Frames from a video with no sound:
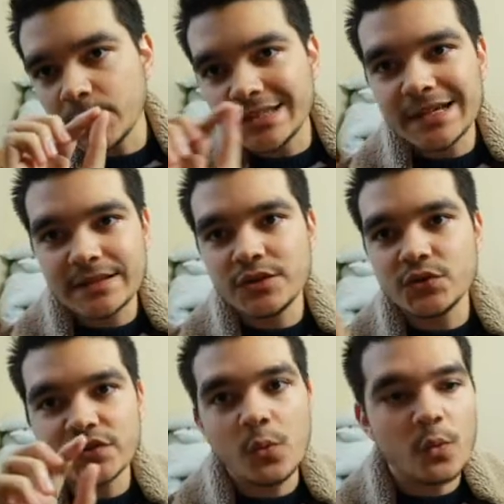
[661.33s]
texted you
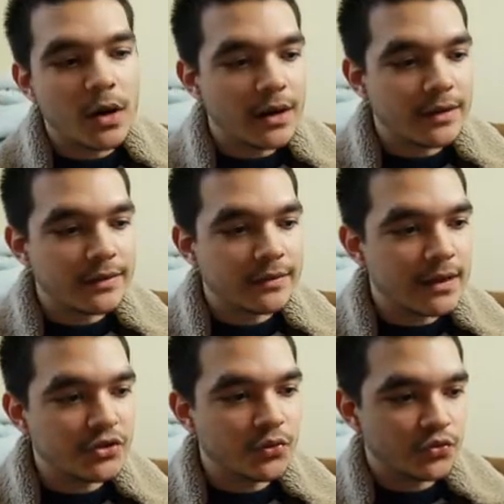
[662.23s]
sawa and then
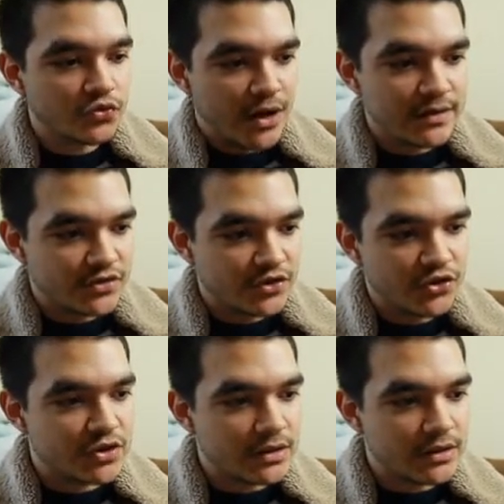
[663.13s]
you tried to search
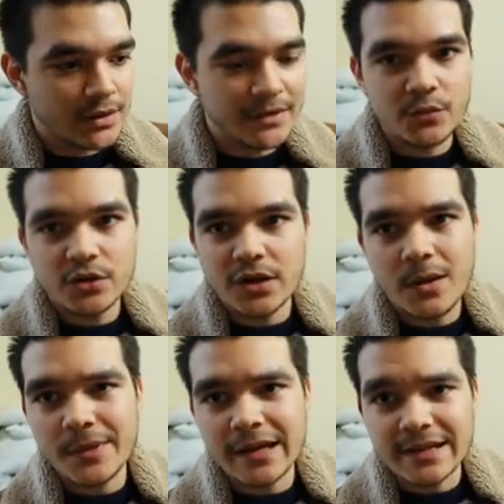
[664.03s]
it, I mean, it would not
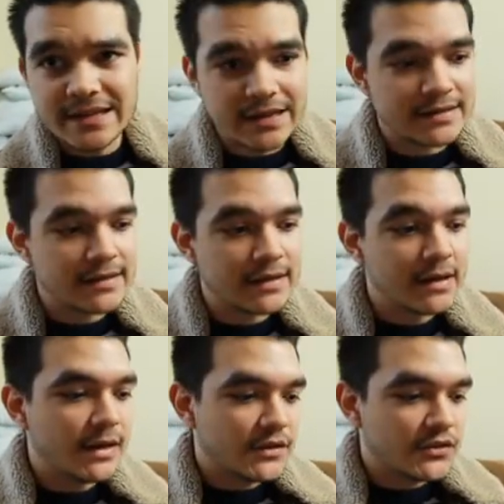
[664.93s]
make any sense.
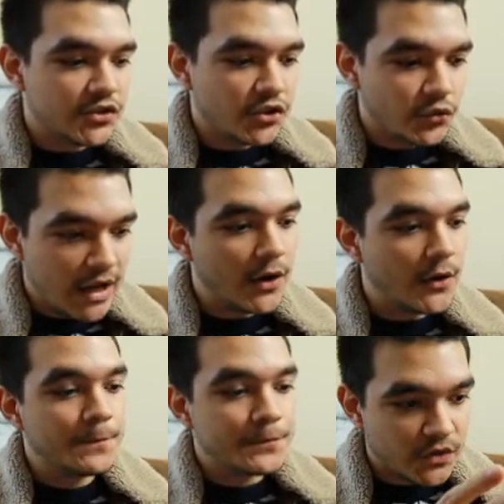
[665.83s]
So now
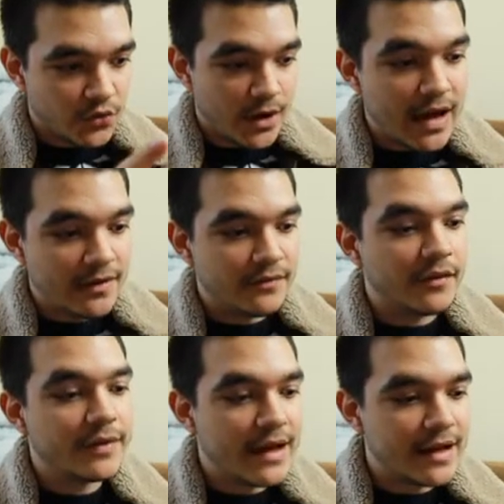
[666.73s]
you have
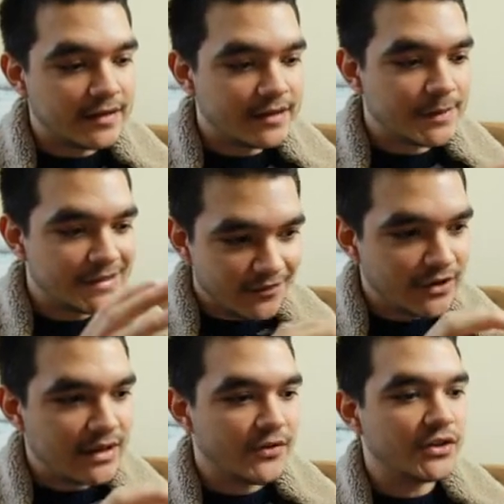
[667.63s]
that specific
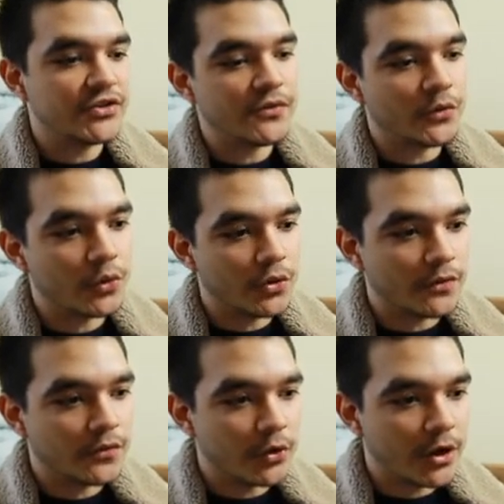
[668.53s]
definition for
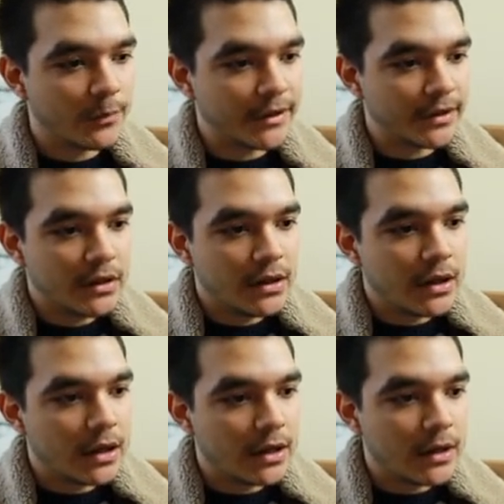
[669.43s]
Arabic.
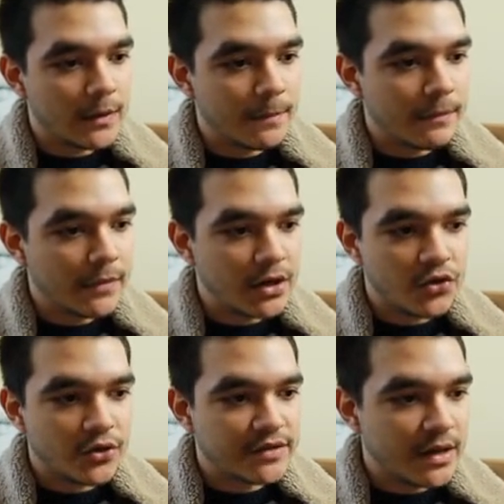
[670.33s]
Another
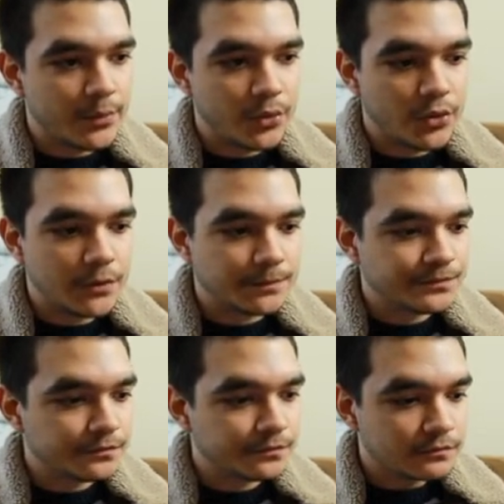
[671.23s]
example,
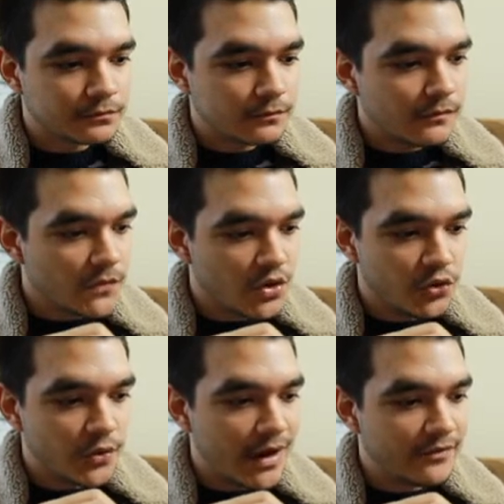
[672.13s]
you
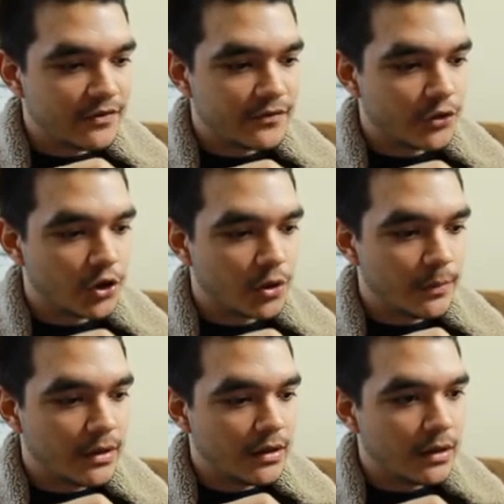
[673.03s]
have the verb
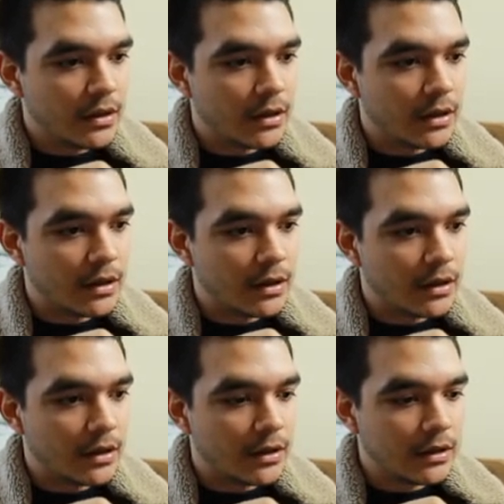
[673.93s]

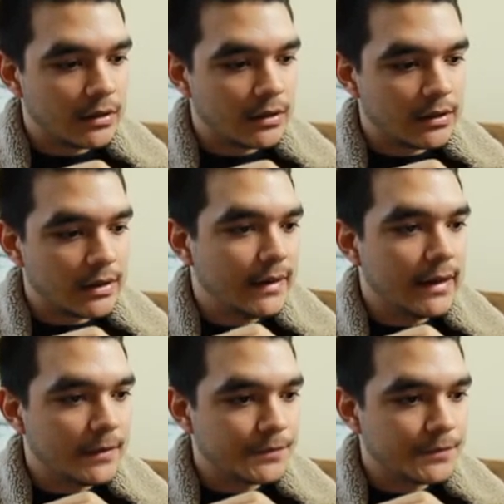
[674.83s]
khalla.